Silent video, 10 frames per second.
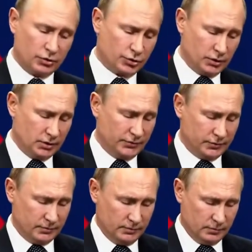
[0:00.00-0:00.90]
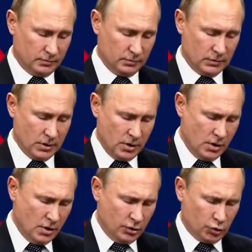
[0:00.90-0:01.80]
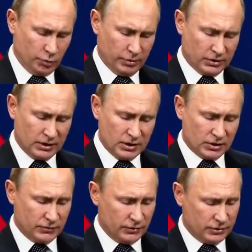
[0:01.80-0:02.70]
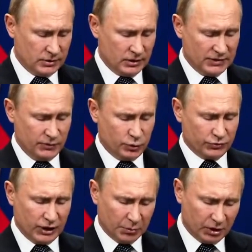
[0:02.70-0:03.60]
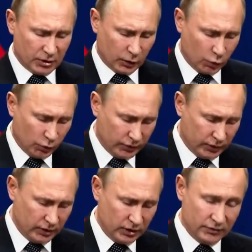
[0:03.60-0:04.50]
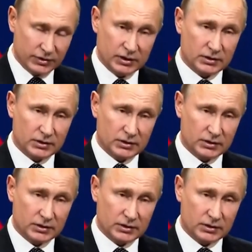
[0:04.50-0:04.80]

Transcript: It featured over 500 representatives of American businesses.